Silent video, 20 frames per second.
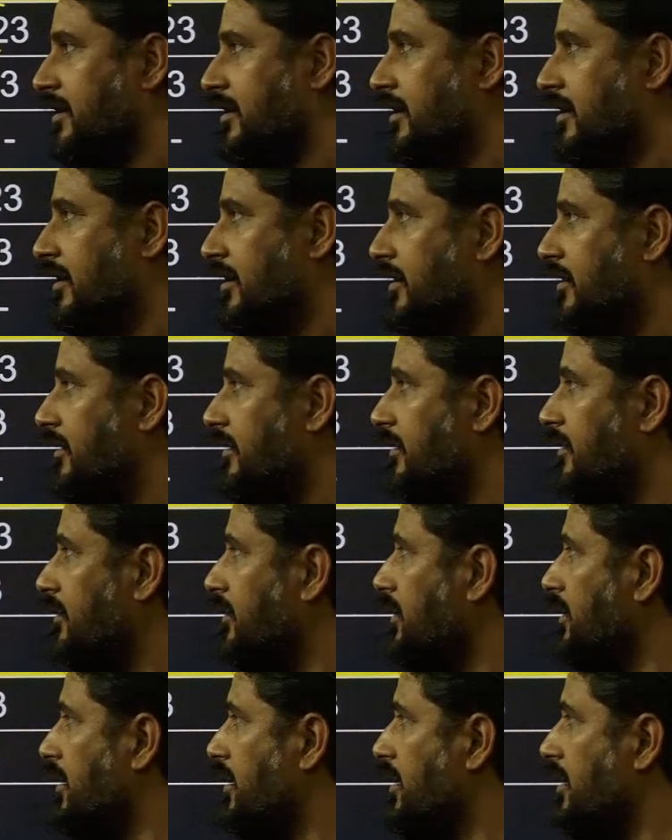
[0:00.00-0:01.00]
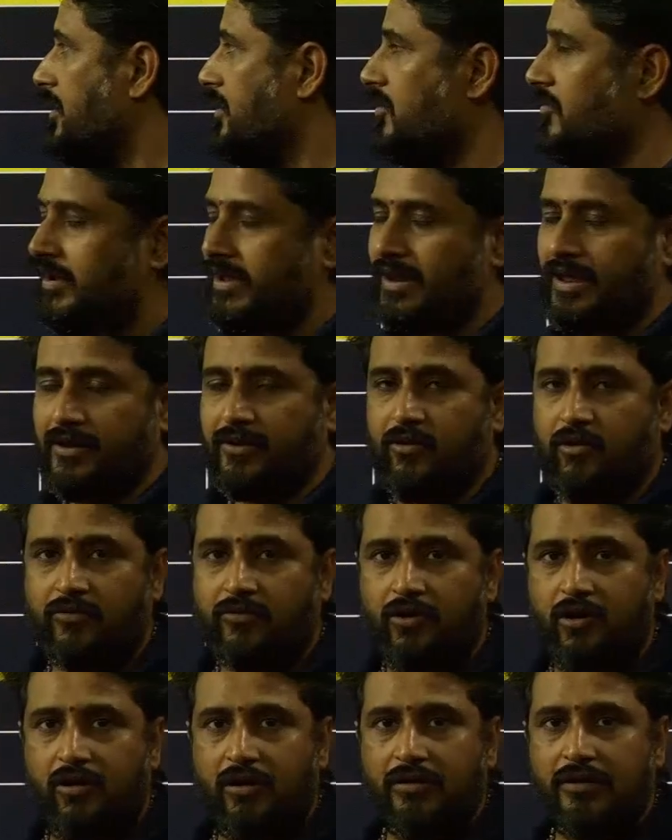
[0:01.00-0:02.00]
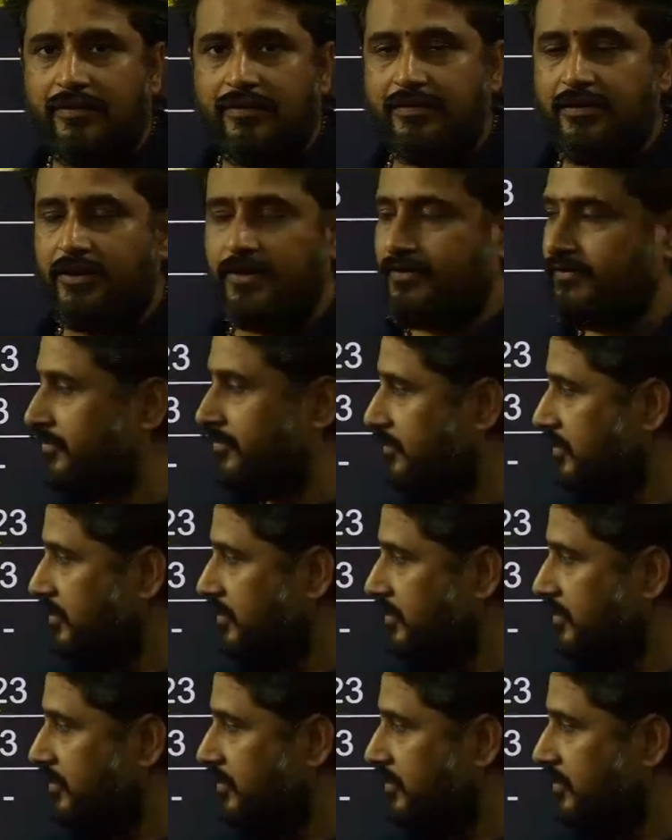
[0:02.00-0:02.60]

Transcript: uh, now, across all the slots,